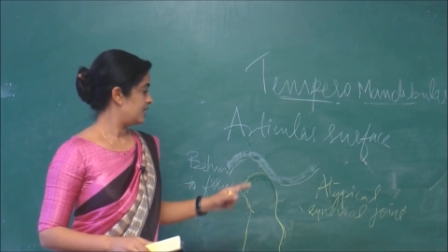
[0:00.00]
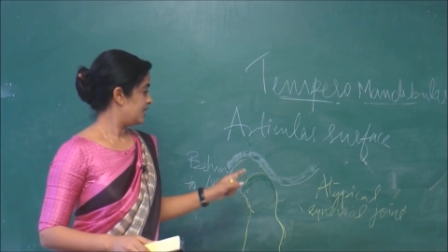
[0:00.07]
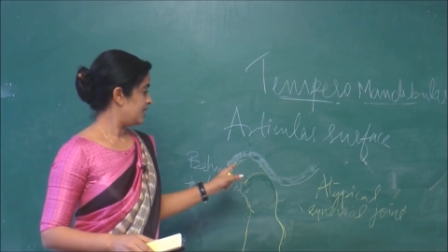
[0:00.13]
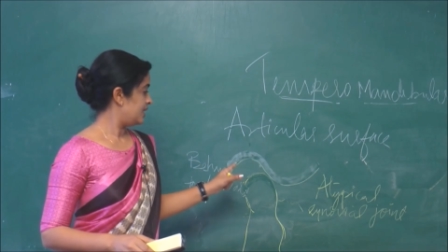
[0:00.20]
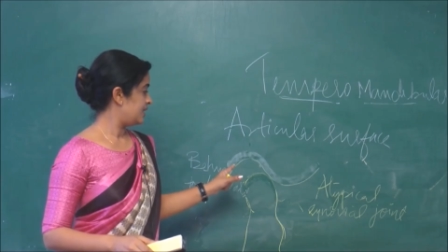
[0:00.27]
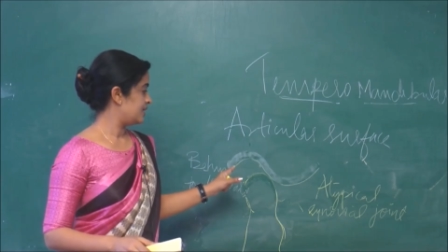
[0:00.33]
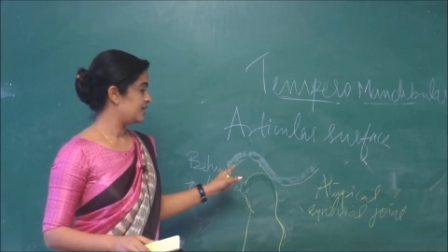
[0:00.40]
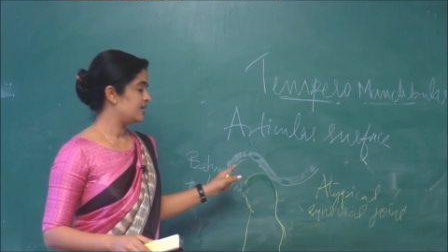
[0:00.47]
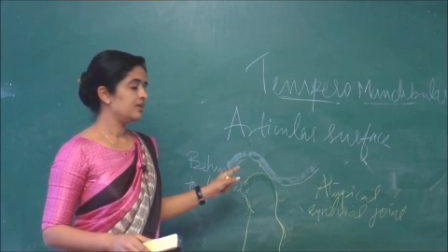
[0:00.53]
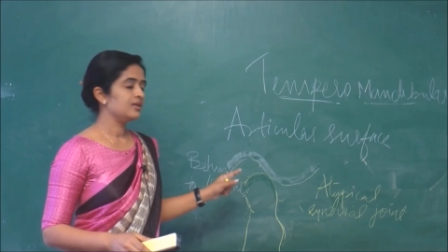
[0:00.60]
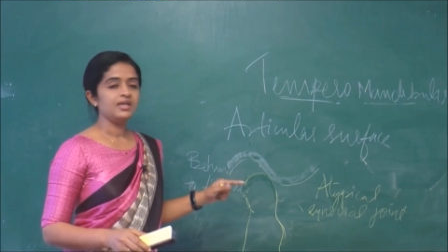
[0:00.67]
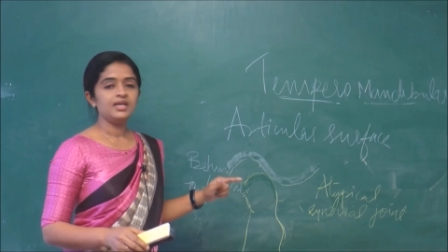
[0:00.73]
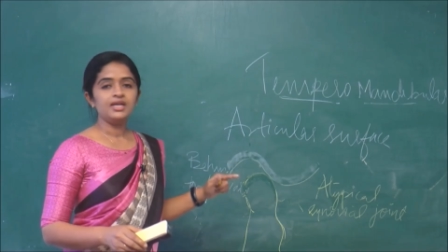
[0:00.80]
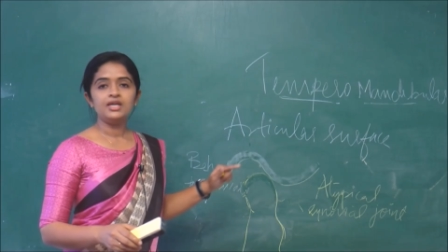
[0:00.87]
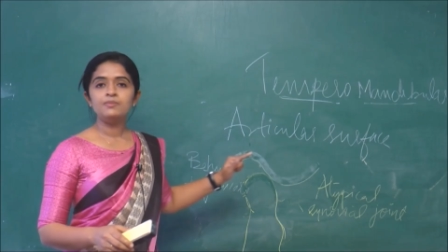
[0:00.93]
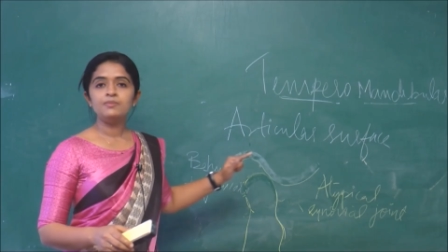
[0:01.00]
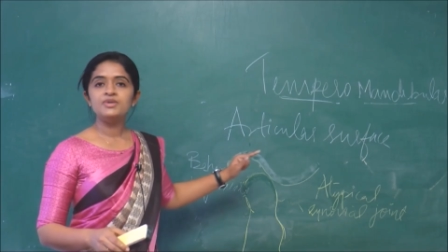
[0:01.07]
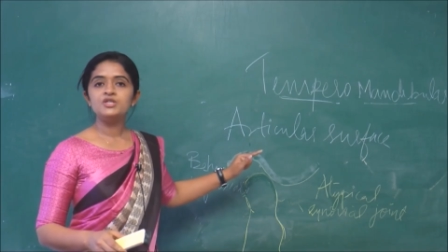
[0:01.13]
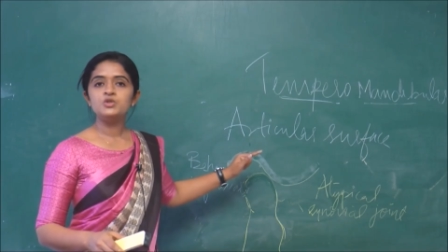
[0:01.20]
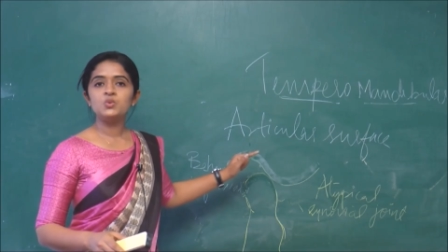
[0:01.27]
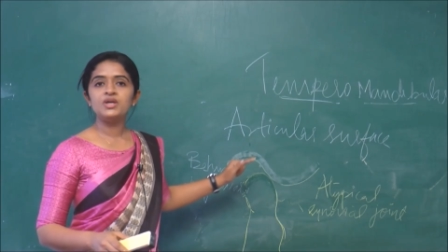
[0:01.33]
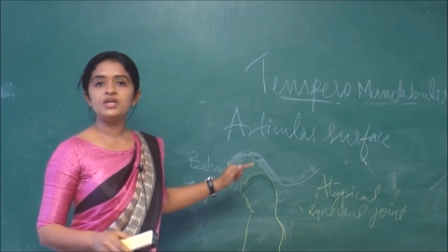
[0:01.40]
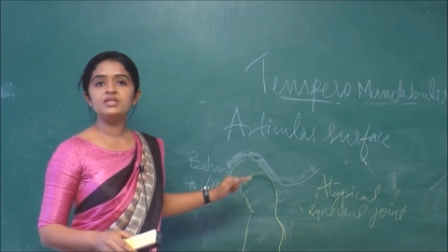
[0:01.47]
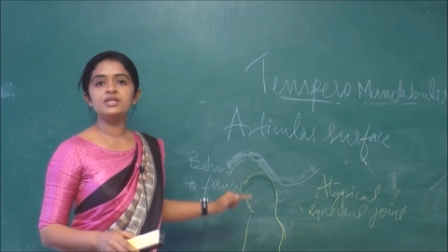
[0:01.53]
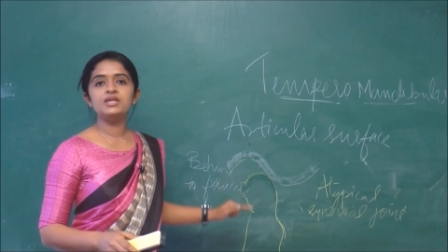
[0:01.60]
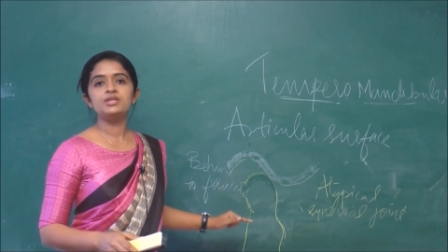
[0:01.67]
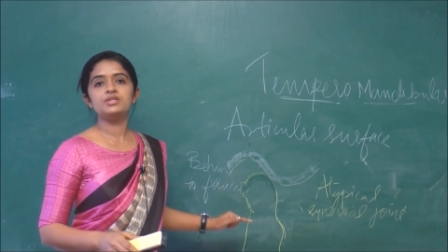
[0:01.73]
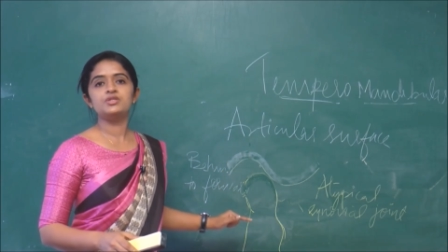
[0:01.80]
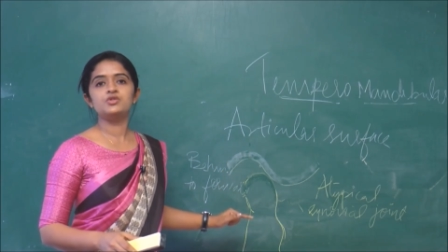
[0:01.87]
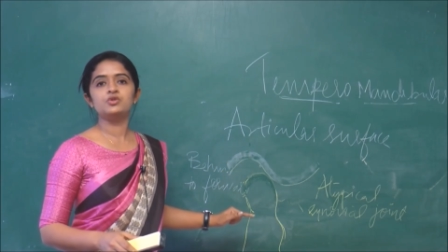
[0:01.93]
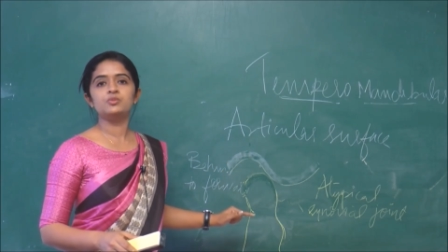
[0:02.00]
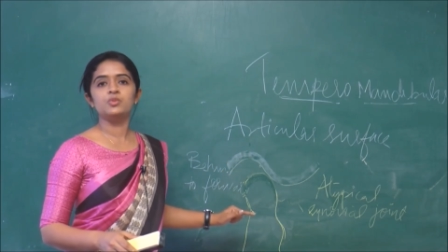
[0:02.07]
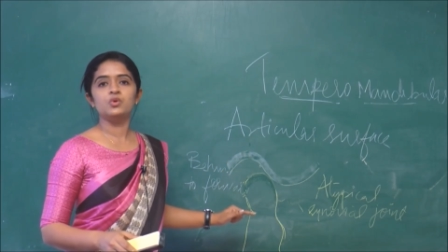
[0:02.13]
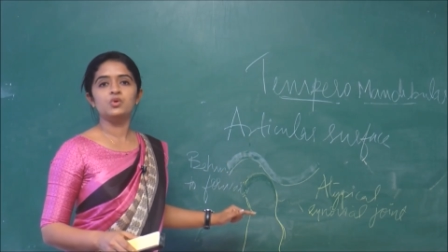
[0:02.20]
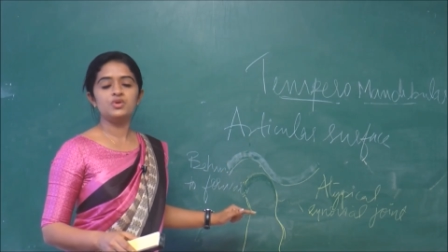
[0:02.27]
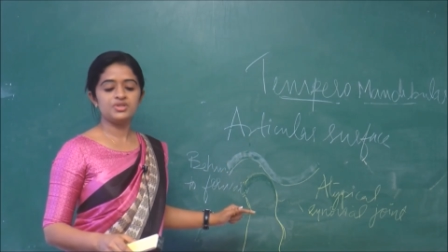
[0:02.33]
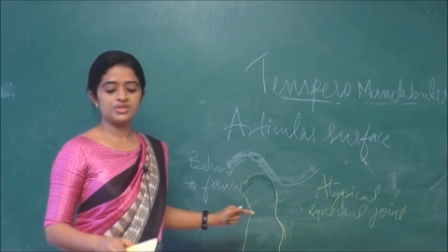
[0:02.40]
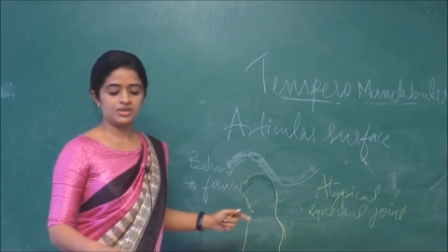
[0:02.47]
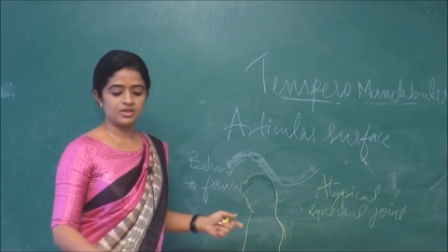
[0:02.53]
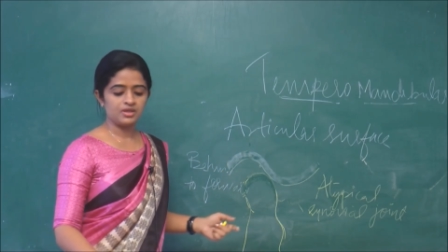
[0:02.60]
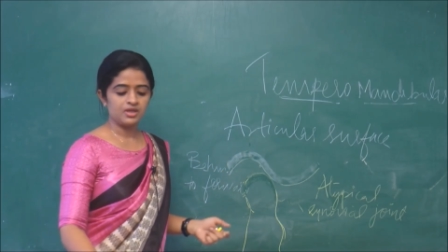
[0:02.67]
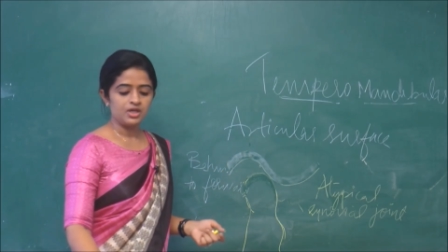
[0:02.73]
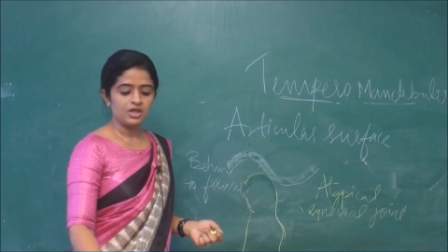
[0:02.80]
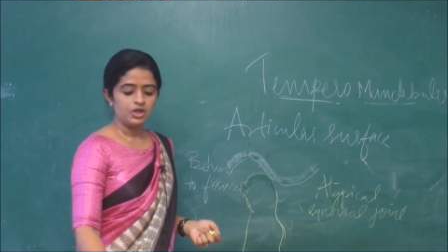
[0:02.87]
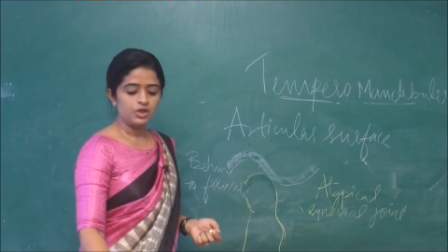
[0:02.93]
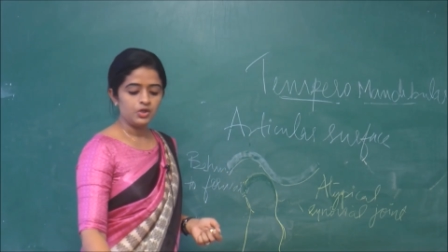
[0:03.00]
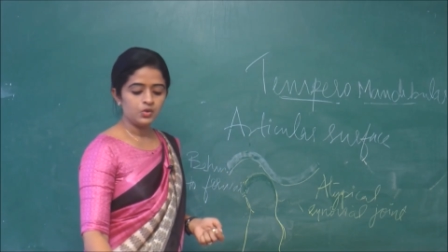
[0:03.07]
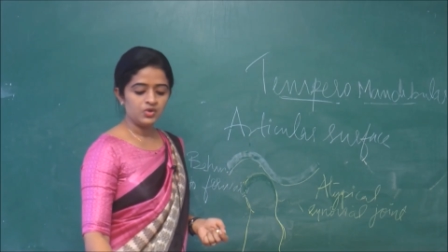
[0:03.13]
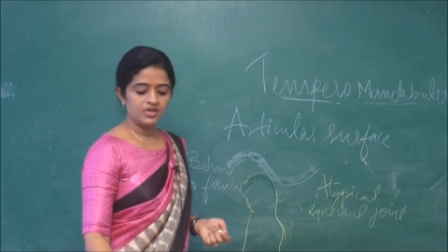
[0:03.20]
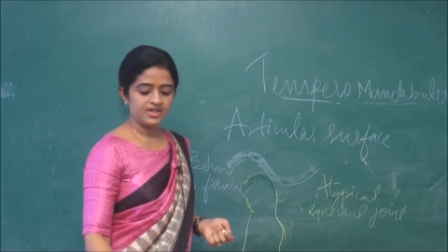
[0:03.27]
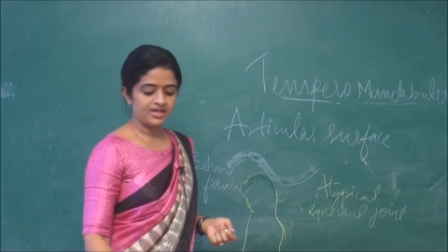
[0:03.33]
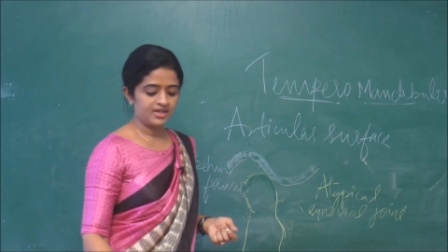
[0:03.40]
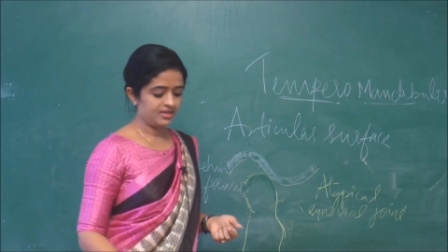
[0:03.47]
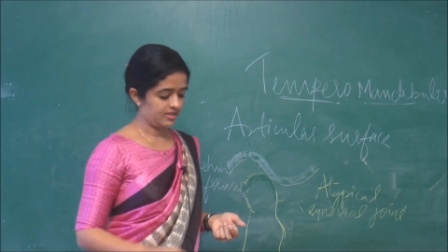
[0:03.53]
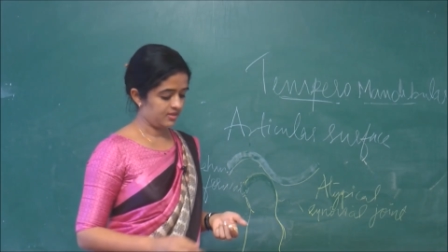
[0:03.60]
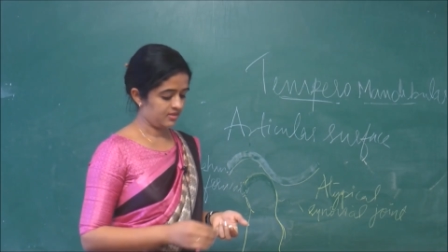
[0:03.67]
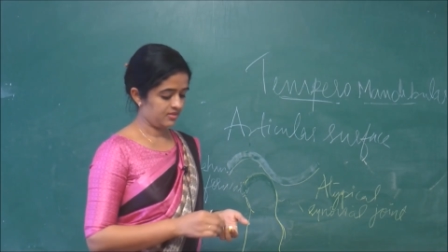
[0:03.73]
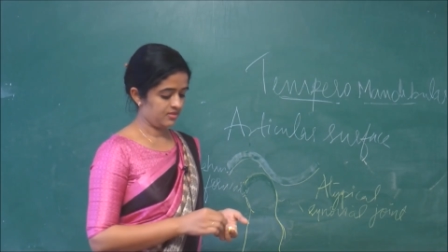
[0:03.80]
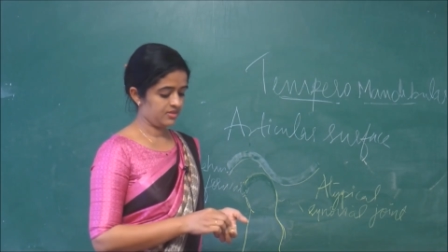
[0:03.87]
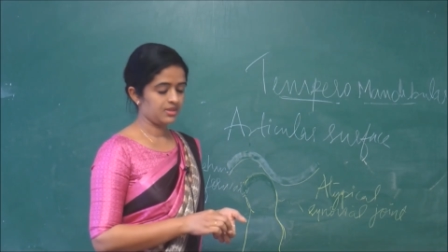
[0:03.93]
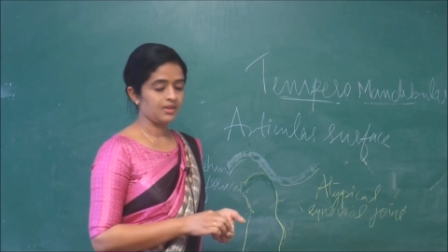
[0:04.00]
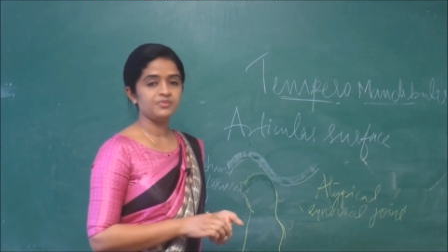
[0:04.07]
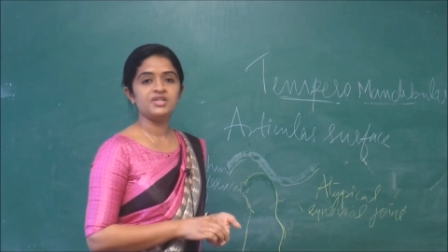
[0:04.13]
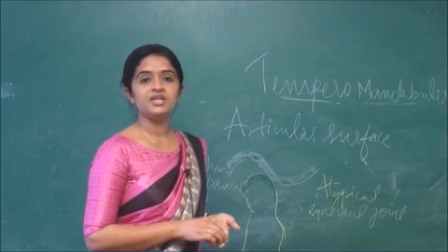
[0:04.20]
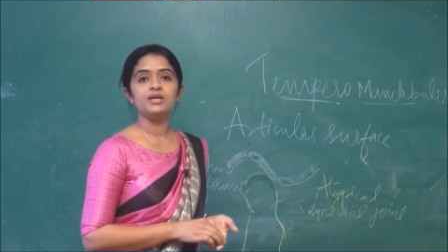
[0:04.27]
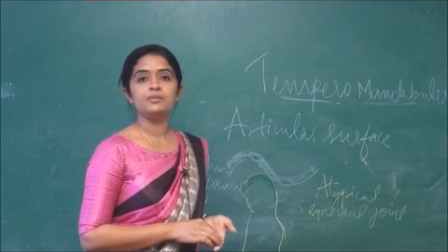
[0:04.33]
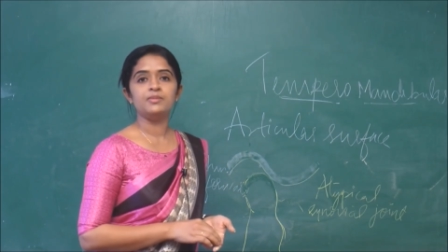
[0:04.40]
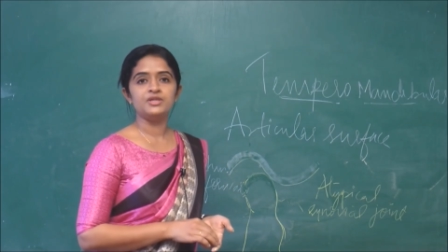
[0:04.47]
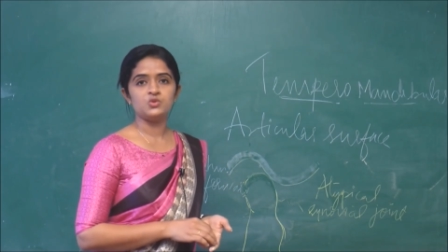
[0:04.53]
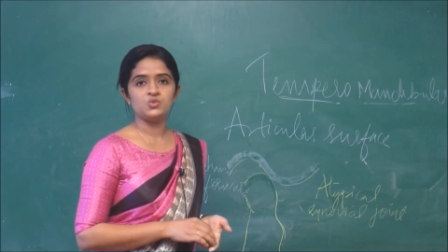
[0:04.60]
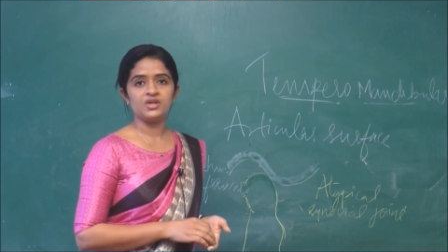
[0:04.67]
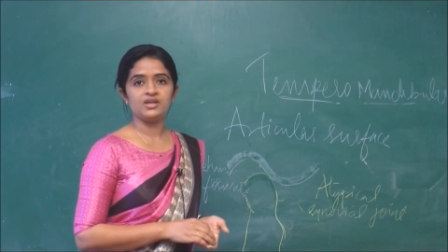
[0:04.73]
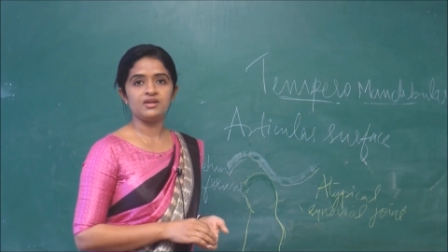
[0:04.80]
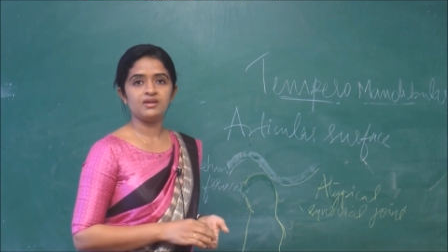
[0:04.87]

Here, in between these two bones, you get something in between.